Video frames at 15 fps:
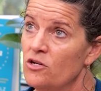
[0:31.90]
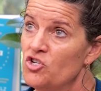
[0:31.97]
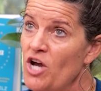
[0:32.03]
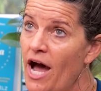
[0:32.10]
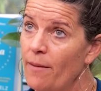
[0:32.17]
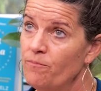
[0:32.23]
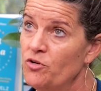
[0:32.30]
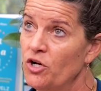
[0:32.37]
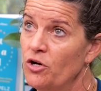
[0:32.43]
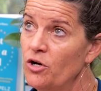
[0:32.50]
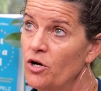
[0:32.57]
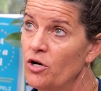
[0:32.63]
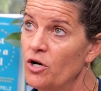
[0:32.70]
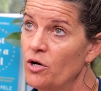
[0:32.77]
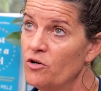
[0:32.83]

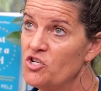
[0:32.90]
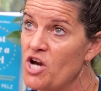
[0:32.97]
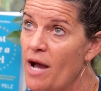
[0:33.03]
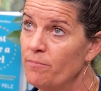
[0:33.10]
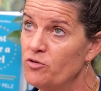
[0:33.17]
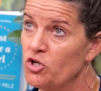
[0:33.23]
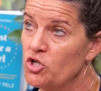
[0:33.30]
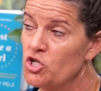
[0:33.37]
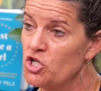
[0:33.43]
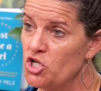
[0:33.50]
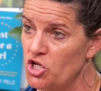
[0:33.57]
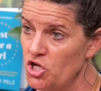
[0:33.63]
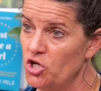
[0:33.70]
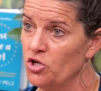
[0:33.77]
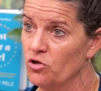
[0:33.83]
chapter chapter
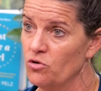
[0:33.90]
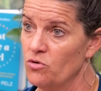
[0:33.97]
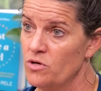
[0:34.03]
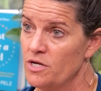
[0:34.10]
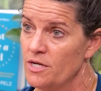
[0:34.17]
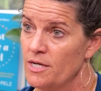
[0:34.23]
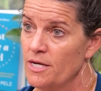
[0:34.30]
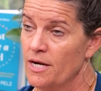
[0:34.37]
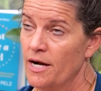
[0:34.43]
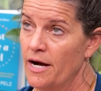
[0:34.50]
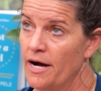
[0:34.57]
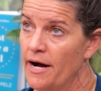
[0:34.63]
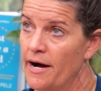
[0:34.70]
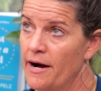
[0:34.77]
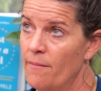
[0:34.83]
two
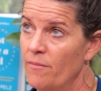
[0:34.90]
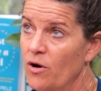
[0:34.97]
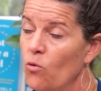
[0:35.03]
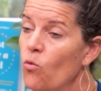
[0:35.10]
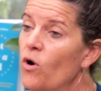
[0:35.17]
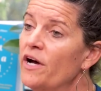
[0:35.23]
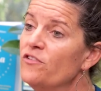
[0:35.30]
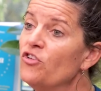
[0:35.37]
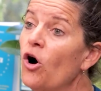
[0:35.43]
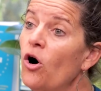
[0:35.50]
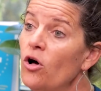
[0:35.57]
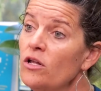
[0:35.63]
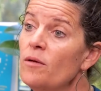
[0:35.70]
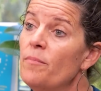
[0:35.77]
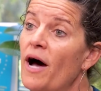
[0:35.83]
um, was
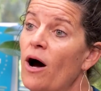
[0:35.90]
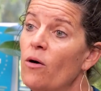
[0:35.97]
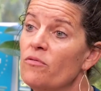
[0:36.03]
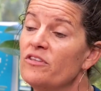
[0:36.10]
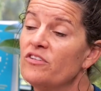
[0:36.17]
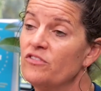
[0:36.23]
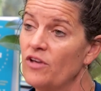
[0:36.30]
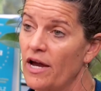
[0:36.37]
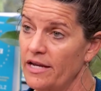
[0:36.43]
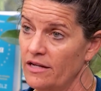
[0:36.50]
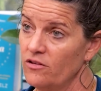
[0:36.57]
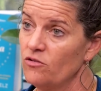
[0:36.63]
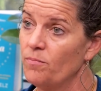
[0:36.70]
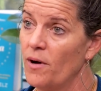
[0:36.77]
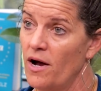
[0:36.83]
all about the
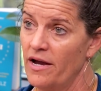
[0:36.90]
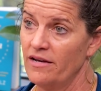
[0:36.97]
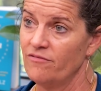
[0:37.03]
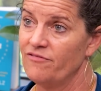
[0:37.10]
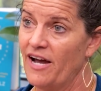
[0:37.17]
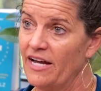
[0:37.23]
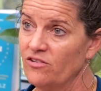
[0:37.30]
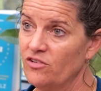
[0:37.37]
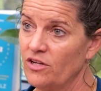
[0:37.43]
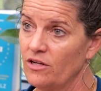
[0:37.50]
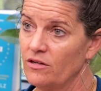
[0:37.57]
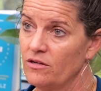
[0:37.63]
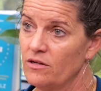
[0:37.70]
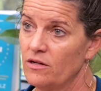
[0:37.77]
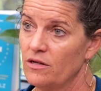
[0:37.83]
science behind fasting.